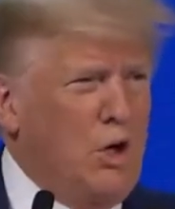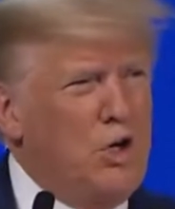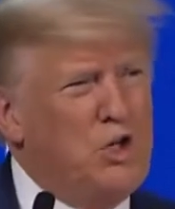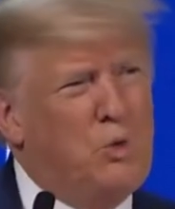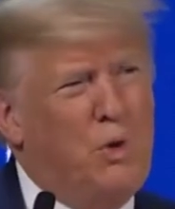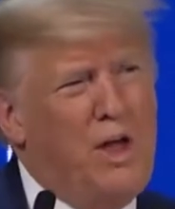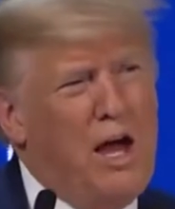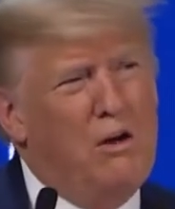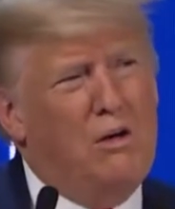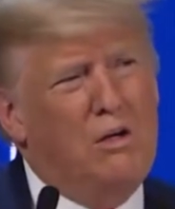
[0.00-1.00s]
Workers
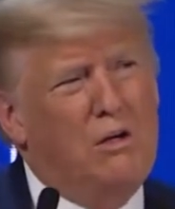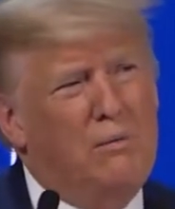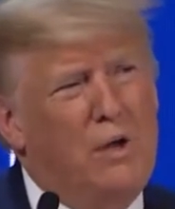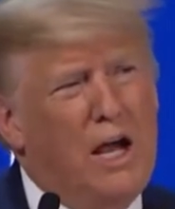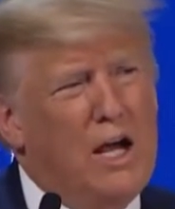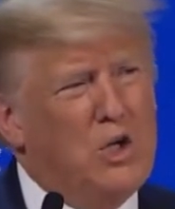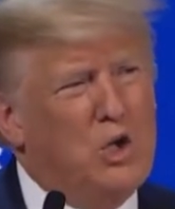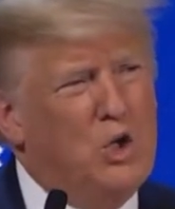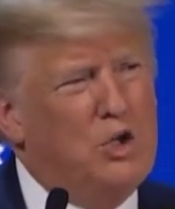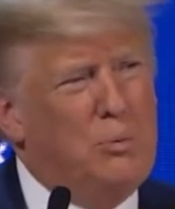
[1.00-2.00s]
without a high
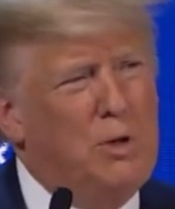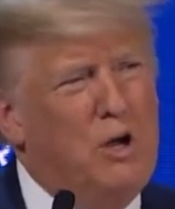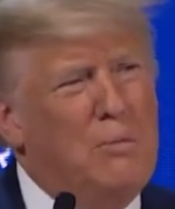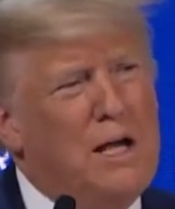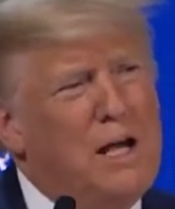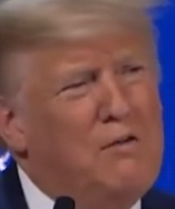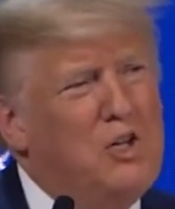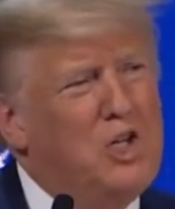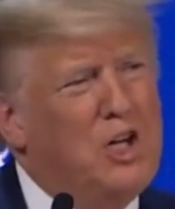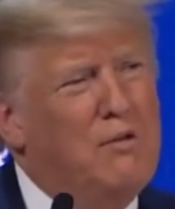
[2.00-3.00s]
school diploma
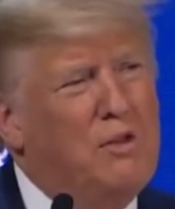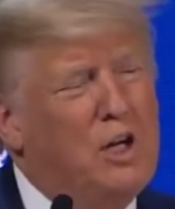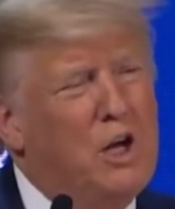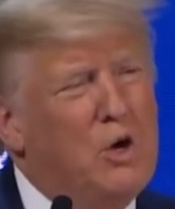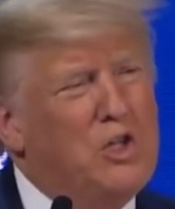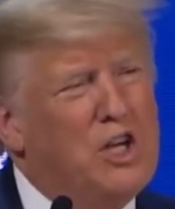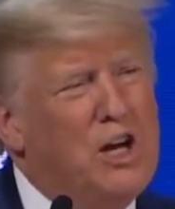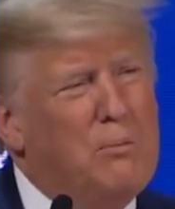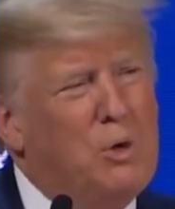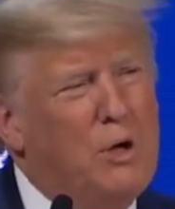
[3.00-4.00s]
have achieved the lowest
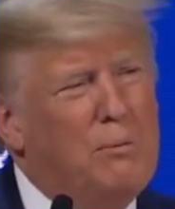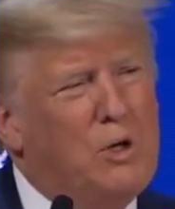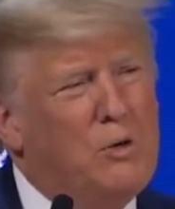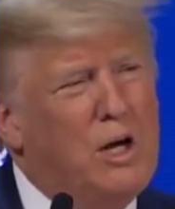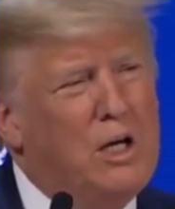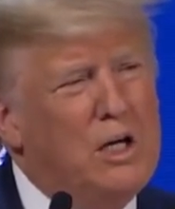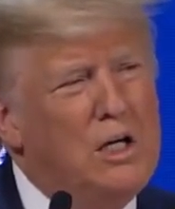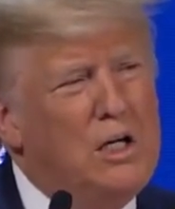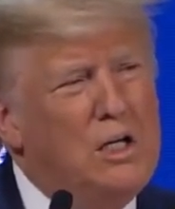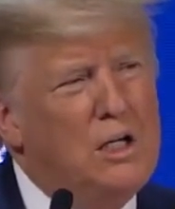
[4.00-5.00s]
unemployment rate
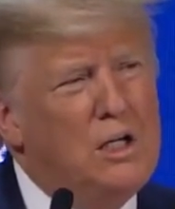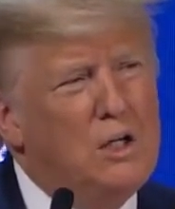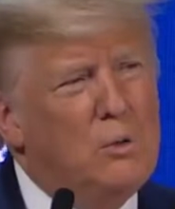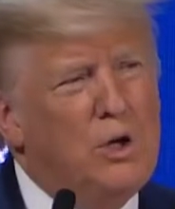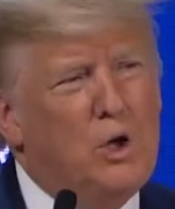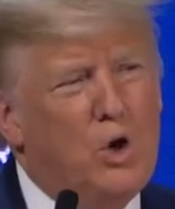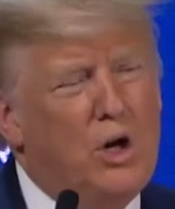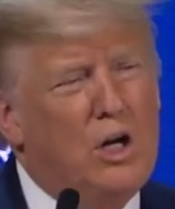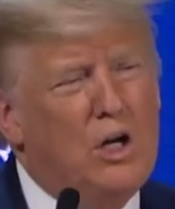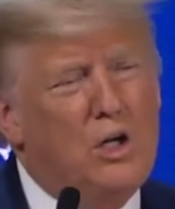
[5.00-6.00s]

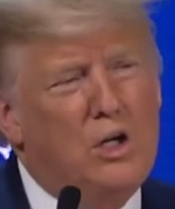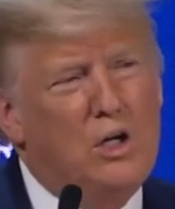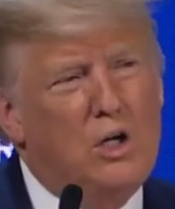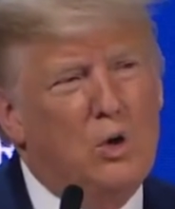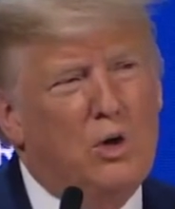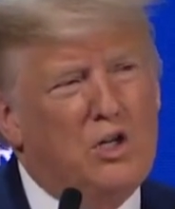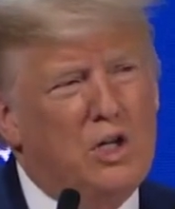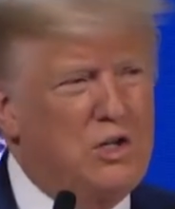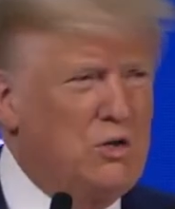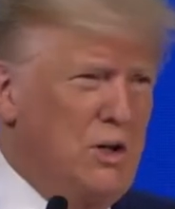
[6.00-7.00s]
recorded in
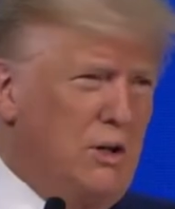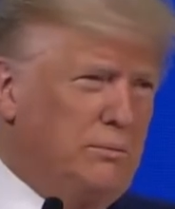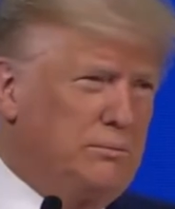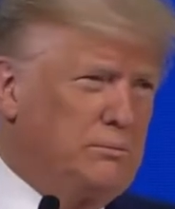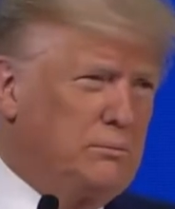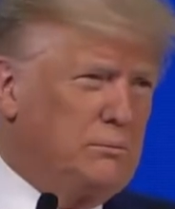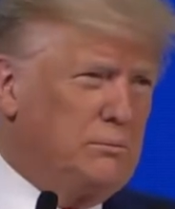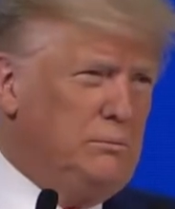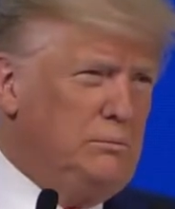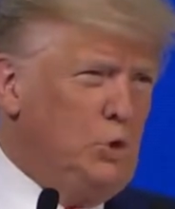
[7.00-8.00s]
U.S. history.
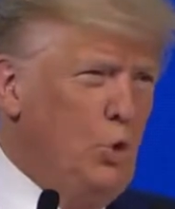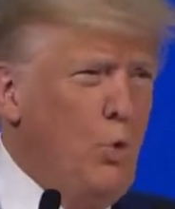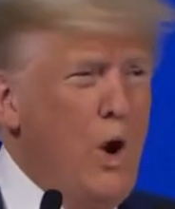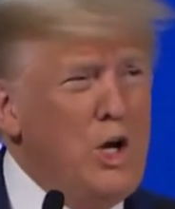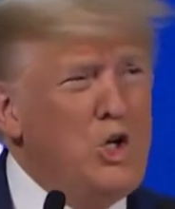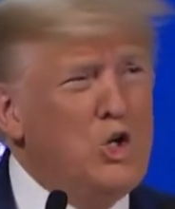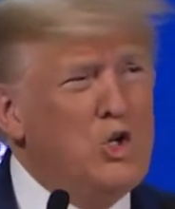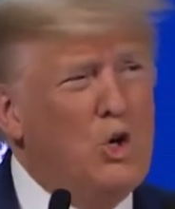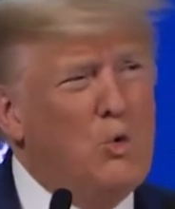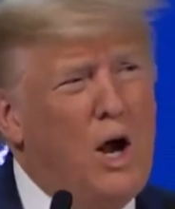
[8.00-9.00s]

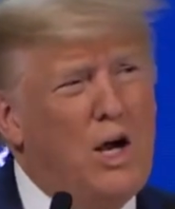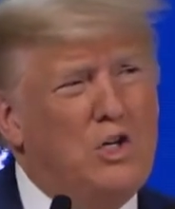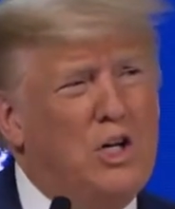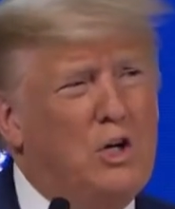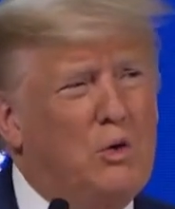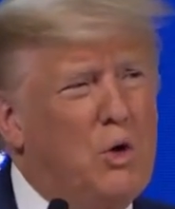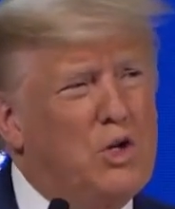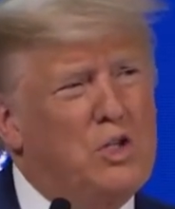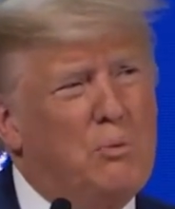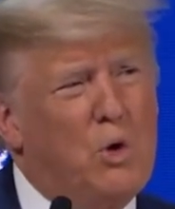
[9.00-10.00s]
Wages are rising
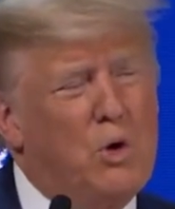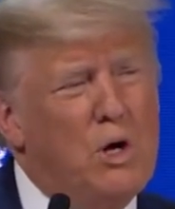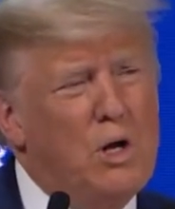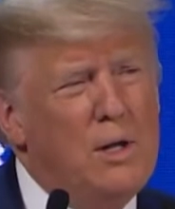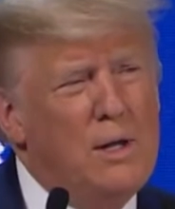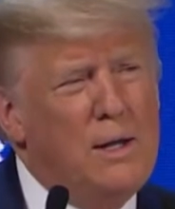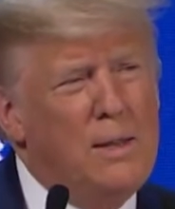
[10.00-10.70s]
across the board,